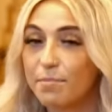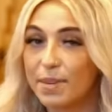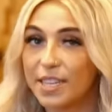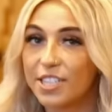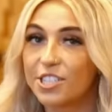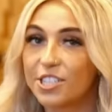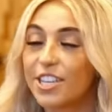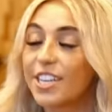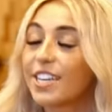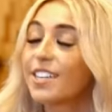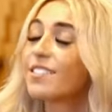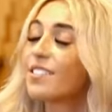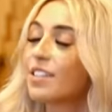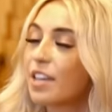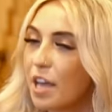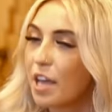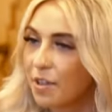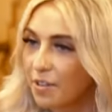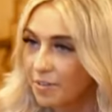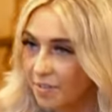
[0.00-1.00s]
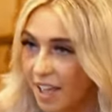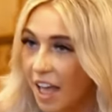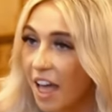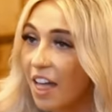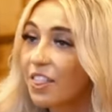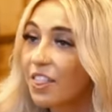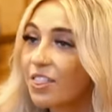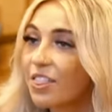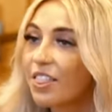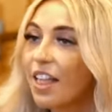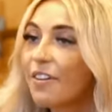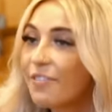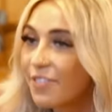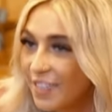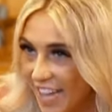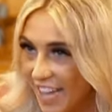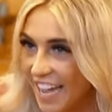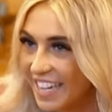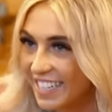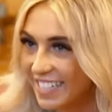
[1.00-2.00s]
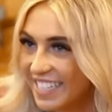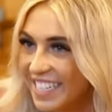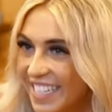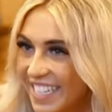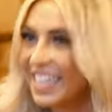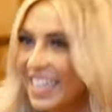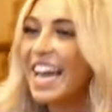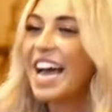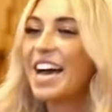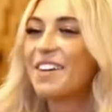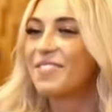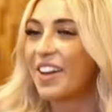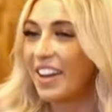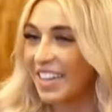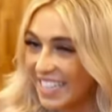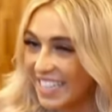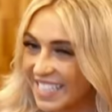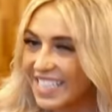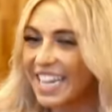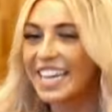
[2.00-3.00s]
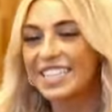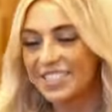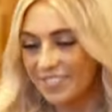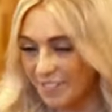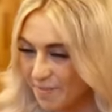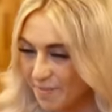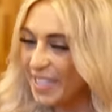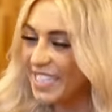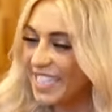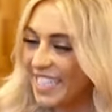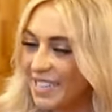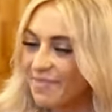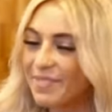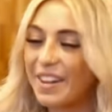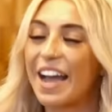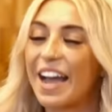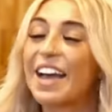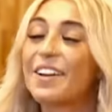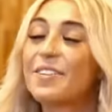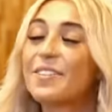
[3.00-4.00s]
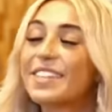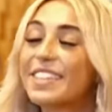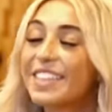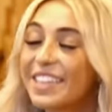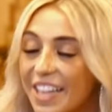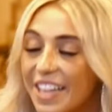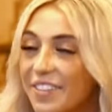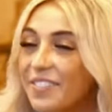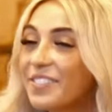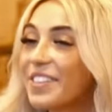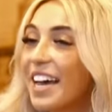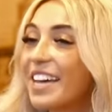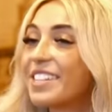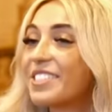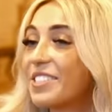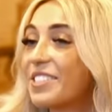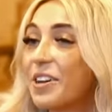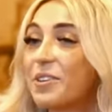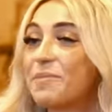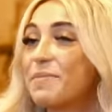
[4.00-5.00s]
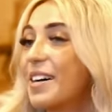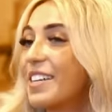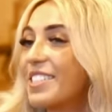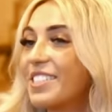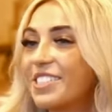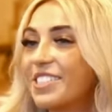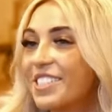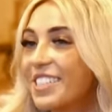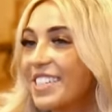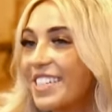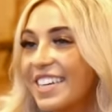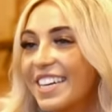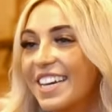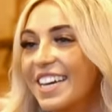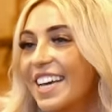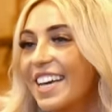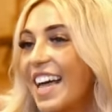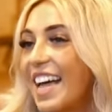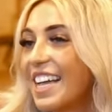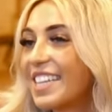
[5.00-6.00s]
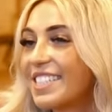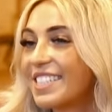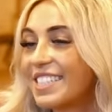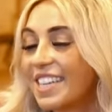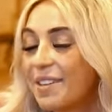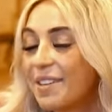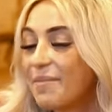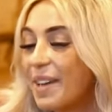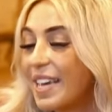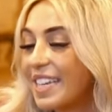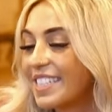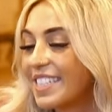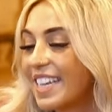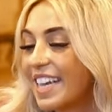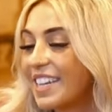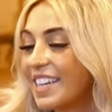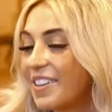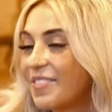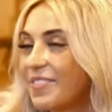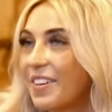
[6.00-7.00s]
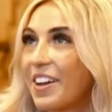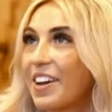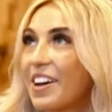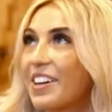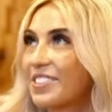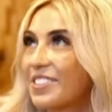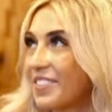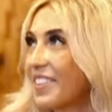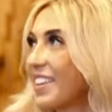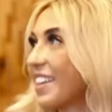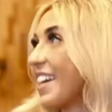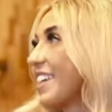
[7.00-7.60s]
PG, I love that. I'm not going to say because we're PG, but I would love that so much. That's amazing. Oh my gosh, I'm